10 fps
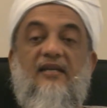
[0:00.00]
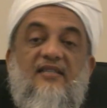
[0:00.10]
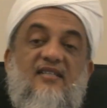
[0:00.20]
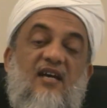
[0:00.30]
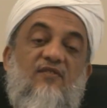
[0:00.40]

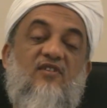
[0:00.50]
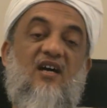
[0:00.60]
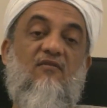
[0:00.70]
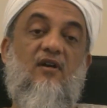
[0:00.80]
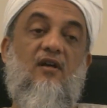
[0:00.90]
He said, I've
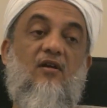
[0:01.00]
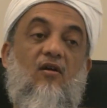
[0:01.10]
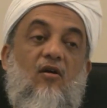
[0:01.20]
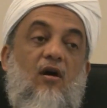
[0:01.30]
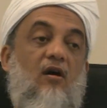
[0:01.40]
traveled
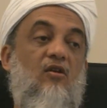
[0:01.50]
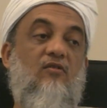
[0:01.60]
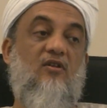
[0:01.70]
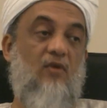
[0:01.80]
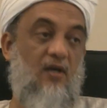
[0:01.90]
all
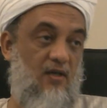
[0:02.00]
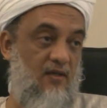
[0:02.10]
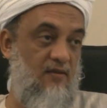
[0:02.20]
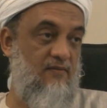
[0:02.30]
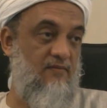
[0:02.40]
over the world.